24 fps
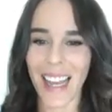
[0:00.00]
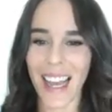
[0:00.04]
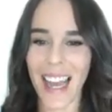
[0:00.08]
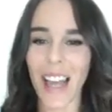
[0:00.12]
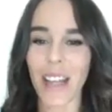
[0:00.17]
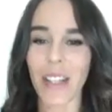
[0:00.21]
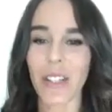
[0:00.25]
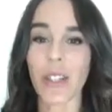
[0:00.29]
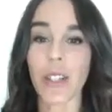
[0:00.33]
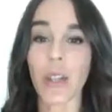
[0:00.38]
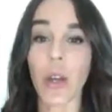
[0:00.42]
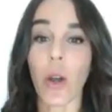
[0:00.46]

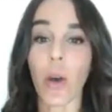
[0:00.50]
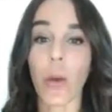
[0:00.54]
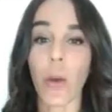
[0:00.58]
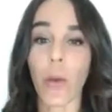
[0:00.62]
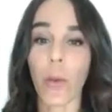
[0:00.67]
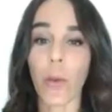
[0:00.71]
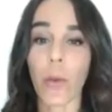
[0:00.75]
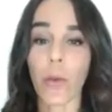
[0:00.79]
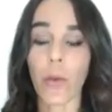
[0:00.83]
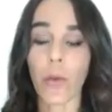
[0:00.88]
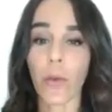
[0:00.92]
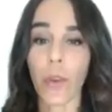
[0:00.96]

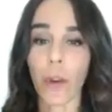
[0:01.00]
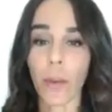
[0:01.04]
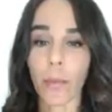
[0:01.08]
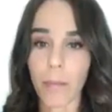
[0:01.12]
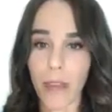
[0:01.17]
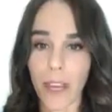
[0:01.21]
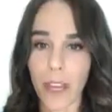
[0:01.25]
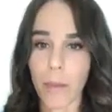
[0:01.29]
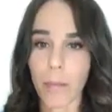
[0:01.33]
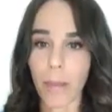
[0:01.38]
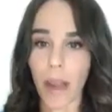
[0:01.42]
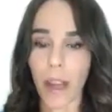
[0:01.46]
So for
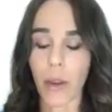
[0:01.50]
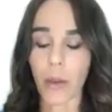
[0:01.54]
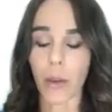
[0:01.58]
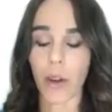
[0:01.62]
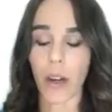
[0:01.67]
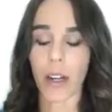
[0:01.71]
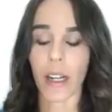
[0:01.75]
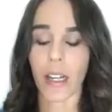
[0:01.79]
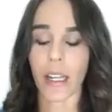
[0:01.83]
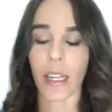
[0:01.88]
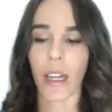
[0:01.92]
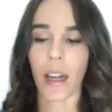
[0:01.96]
me, my
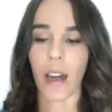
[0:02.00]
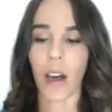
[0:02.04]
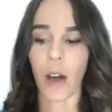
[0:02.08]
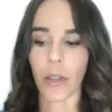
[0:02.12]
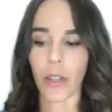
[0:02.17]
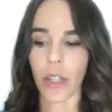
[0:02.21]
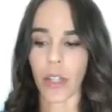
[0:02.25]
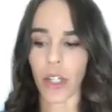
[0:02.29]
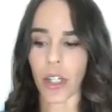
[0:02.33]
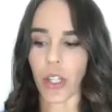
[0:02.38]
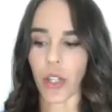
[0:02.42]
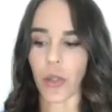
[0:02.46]
chronic health
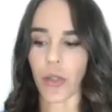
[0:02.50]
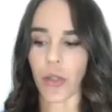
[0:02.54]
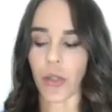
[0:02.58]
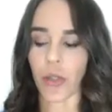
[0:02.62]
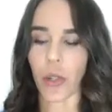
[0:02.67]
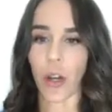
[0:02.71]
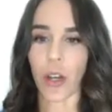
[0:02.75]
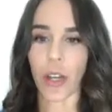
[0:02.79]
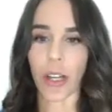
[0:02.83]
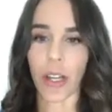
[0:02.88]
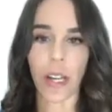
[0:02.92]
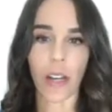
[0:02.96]
issues
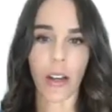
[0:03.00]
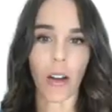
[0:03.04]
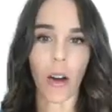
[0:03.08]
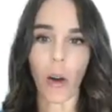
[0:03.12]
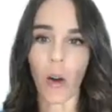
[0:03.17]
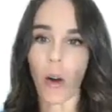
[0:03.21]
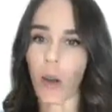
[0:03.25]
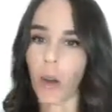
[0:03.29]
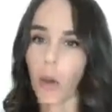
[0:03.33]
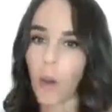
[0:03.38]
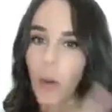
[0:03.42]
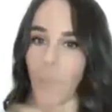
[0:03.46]
started
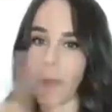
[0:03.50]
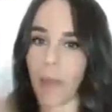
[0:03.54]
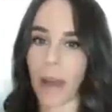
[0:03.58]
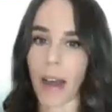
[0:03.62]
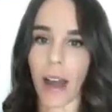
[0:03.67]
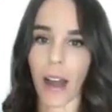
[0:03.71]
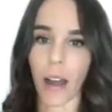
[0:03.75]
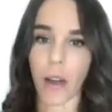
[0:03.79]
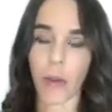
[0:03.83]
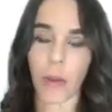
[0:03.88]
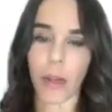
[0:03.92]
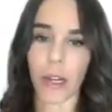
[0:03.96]
all the way
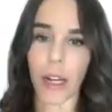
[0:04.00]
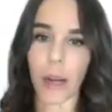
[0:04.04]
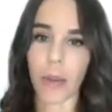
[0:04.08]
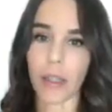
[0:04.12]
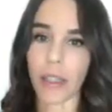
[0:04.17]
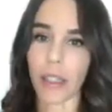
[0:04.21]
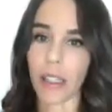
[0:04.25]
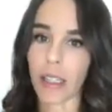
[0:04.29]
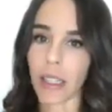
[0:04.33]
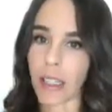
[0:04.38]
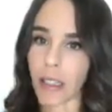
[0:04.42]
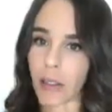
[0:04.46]
back when I
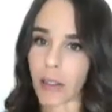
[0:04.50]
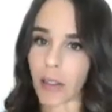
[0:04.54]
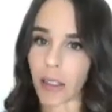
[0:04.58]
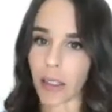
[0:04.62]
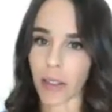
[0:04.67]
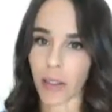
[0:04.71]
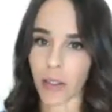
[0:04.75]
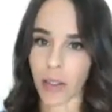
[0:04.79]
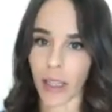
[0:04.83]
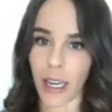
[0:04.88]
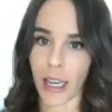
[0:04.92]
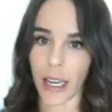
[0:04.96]
was a
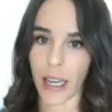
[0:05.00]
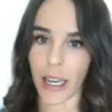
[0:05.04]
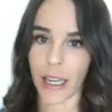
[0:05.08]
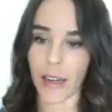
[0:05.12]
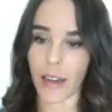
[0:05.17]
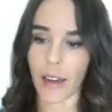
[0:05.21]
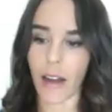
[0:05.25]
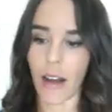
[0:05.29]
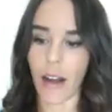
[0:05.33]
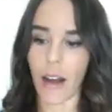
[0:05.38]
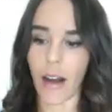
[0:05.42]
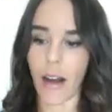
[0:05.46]
little
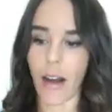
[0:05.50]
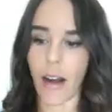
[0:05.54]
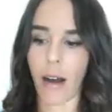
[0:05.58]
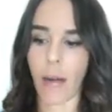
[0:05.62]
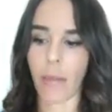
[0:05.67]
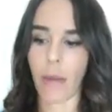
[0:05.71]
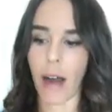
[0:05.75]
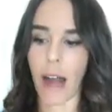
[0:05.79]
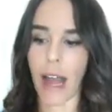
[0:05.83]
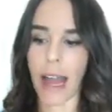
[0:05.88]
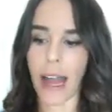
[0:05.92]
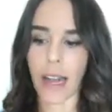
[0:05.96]
kid.
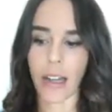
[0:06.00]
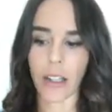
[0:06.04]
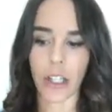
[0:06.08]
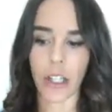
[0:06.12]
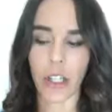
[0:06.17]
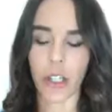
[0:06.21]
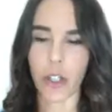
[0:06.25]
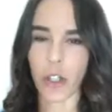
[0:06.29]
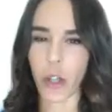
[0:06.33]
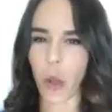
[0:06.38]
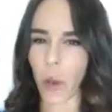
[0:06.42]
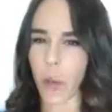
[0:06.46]
I
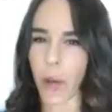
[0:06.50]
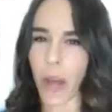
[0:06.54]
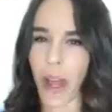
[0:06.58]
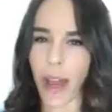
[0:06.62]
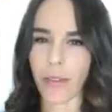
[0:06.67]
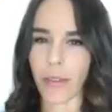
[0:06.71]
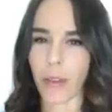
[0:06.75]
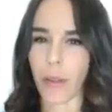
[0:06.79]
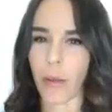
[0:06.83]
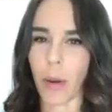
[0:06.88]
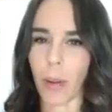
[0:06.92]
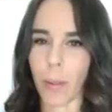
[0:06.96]
actually don't
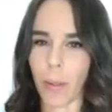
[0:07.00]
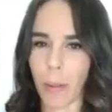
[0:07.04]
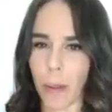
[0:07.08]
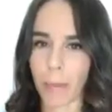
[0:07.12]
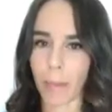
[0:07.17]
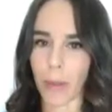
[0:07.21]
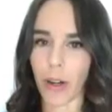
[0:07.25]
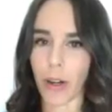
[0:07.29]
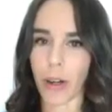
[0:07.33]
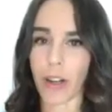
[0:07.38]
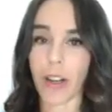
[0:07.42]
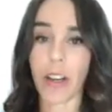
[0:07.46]
ever
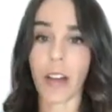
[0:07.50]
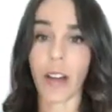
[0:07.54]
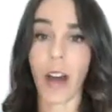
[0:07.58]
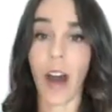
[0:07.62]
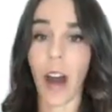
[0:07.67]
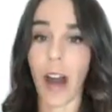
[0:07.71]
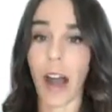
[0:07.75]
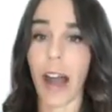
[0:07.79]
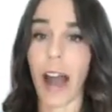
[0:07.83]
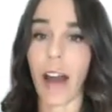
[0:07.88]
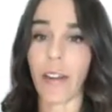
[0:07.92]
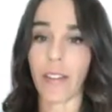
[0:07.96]
remember
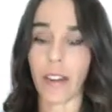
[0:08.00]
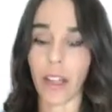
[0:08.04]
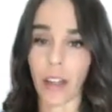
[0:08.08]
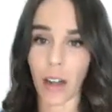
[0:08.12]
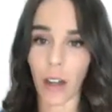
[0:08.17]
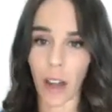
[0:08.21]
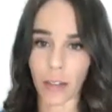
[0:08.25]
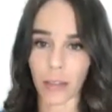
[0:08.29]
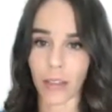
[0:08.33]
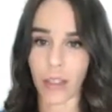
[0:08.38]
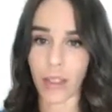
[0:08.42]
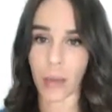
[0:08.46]
not having
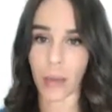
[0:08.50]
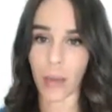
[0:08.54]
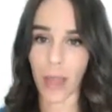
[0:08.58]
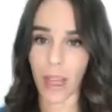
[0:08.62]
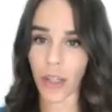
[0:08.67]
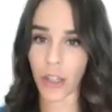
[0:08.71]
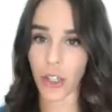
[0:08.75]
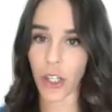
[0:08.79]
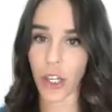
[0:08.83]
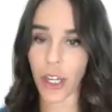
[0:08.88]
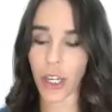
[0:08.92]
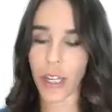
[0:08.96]

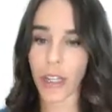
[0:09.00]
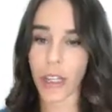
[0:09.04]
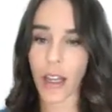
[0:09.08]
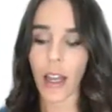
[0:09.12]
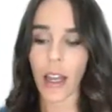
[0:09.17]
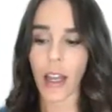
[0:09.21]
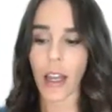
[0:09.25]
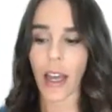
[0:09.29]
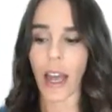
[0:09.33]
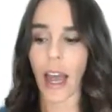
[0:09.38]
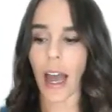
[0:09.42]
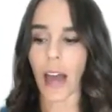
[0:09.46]
constipation.
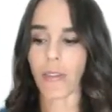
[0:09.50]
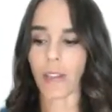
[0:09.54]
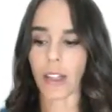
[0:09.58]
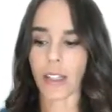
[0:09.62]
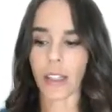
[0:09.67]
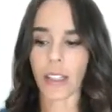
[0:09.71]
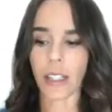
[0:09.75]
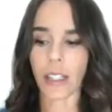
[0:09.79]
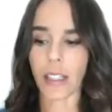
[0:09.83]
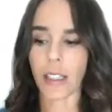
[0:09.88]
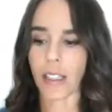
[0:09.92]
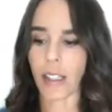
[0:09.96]
Ever
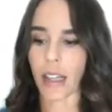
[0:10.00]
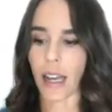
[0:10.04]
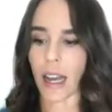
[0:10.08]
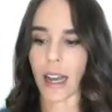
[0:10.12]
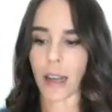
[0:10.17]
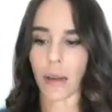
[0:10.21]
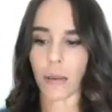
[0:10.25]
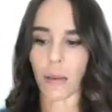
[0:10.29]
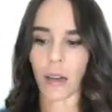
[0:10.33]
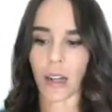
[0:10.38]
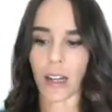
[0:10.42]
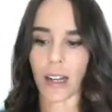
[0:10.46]
since
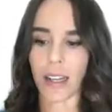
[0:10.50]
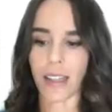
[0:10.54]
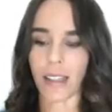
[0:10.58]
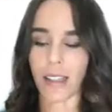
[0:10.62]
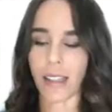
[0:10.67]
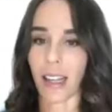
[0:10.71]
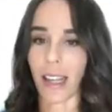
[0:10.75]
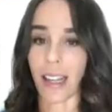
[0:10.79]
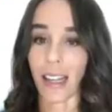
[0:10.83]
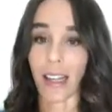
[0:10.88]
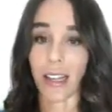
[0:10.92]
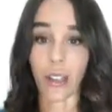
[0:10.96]
I was
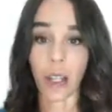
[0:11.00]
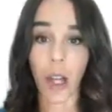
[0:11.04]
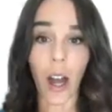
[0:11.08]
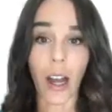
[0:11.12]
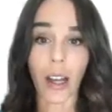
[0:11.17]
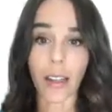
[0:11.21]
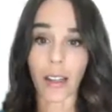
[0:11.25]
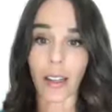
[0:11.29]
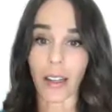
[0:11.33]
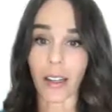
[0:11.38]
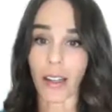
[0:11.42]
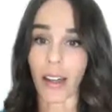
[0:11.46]
like a
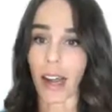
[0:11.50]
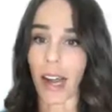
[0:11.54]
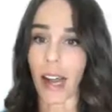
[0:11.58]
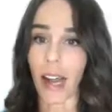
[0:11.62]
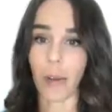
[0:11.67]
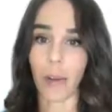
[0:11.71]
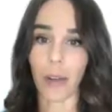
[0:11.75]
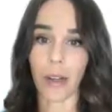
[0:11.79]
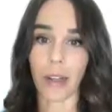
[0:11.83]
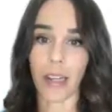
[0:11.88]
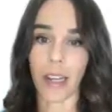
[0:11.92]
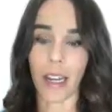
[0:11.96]
toddler,
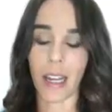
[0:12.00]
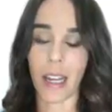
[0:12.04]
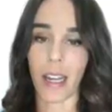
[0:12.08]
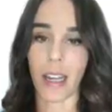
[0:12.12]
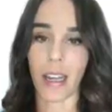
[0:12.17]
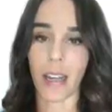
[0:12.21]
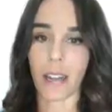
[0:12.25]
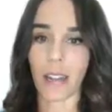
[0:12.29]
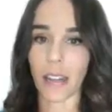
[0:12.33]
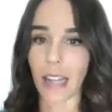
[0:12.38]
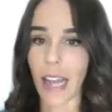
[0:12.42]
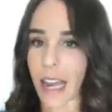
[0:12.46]
I would
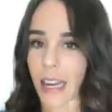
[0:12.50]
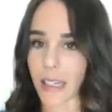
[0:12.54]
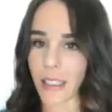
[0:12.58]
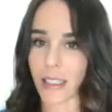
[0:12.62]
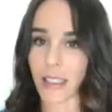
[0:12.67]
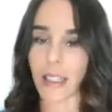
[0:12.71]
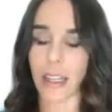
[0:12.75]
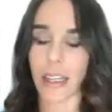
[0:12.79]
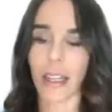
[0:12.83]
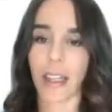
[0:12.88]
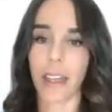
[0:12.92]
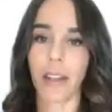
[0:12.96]
need
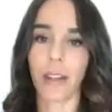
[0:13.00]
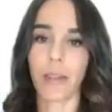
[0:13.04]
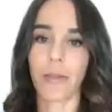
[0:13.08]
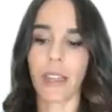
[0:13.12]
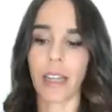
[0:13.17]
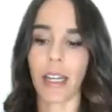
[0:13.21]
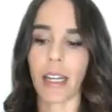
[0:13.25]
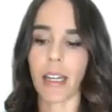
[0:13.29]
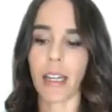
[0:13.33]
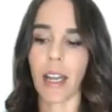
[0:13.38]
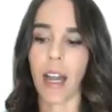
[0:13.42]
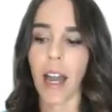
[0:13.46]

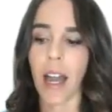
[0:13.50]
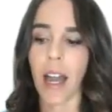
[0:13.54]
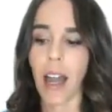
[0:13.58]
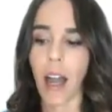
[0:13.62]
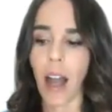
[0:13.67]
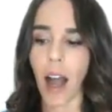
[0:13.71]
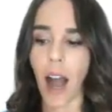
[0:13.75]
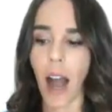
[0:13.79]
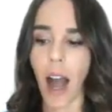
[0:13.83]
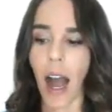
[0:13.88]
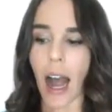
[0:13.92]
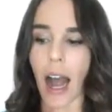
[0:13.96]
laxatives and
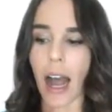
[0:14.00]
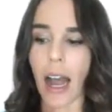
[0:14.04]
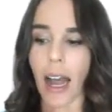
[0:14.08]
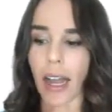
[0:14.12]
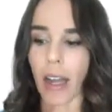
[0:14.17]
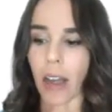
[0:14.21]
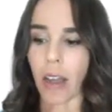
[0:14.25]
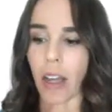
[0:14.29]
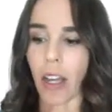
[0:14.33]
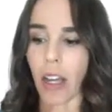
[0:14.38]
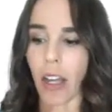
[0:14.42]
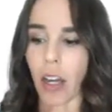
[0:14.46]

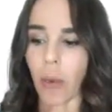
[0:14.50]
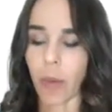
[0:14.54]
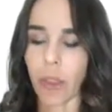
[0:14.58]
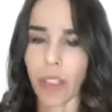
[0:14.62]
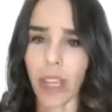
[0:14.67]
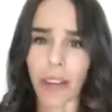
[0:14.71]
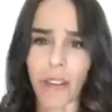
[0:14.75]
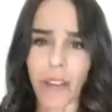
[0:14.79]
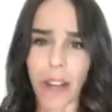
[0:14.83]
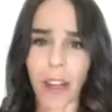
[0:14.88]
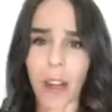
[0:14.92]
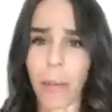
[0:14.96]
was
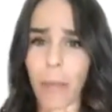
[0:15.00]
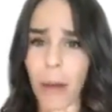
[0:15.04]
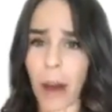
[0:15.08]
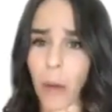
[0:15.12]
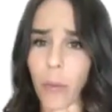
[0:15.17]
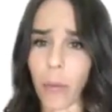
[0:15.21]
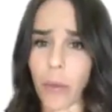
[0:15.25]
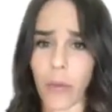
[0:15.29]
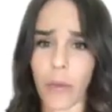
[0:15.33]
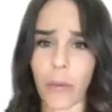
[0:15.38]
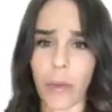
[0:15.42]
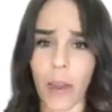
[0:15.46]
having a
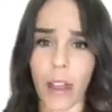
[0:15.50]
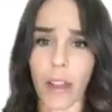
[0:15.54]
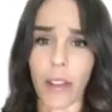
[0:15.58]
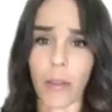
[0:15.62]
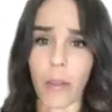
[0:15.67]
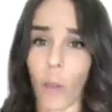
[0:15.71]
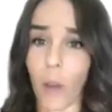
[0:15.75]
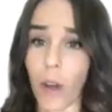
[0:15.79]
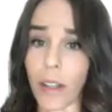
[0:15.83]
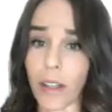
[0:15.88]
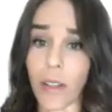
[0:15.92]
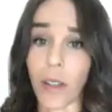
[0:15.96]
bowel movement
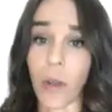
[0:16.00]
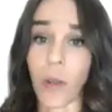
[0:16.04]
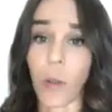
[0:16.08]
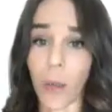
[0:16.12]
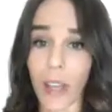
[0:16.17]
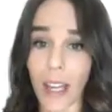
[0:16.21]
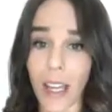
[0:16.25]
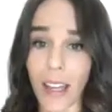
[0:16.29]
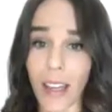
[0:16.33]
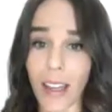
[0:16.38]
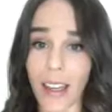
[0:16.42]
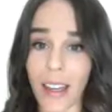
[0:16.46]
once a
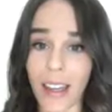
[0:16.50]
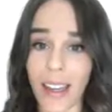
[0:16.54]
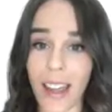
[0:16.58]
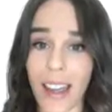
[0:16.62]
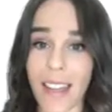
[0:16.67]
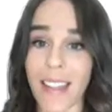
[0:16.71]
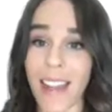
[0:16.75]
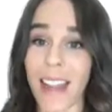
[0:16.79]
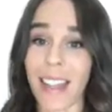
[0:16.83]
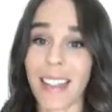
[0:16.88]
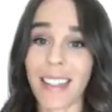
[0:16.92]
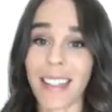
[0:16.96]
week.
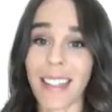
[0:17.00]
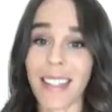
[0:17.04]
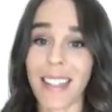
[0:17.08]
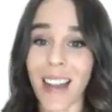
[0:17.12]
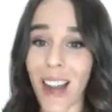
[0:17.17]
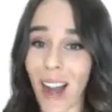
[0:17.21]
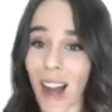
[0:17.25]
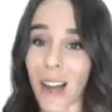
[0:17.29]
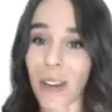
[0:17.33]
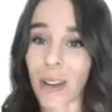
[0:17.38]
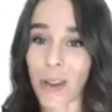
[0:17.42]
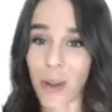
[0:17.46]
And that's
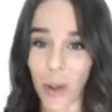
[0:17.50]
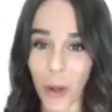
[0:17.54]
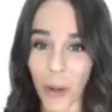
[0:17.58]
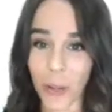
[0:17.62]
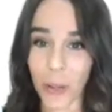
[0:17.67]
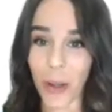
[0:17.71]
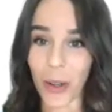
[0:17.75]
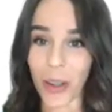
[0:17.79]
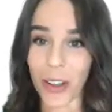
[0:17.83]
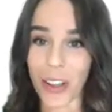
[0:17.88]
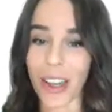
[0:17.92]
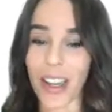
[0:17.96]
not
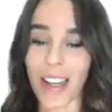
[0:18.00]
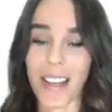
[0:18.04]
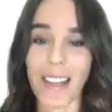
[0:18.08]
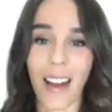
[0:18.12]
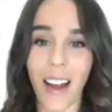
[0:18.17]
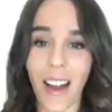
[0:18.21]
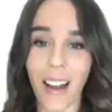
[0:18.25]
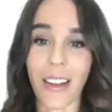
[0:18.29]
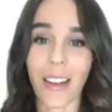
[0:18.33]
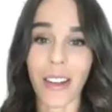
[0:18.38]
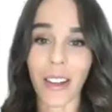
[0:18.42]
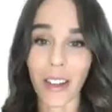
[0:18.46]
normal and
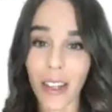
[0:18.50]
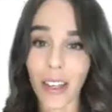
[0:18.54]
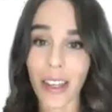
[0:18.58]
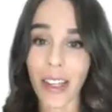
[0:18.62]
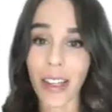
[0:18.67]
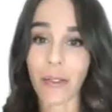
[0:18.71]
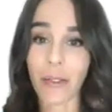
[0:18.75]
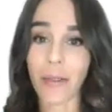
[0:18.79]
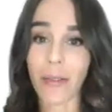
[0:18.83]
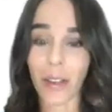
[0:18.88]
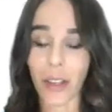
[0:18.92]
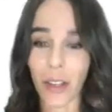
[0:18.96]
not
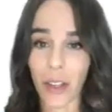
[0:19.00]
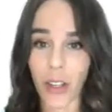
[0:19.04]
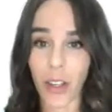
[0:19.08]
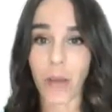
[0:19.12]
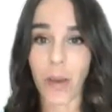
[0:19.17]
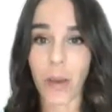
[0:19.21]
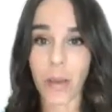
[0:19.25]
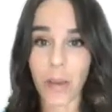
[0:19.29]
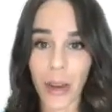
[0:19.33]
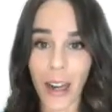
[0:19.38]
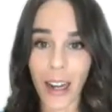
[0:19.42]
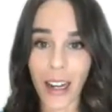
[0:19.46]
good for the
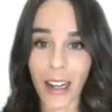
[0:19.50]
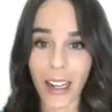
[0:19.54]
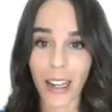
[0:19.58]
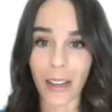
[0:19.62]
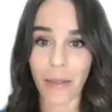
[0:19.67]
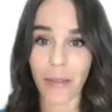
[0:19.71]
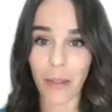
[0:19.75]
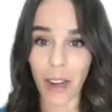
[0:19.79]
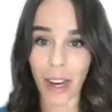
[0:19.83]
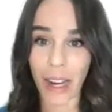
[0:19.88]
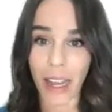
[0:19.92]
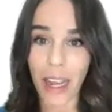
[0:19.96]
human
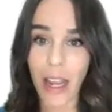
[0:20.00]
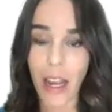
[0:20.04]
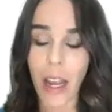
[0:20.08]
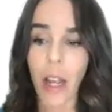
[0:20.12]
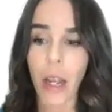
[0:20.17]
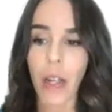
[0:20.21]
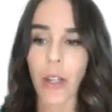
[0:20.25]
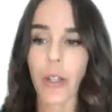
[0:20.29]
body, right?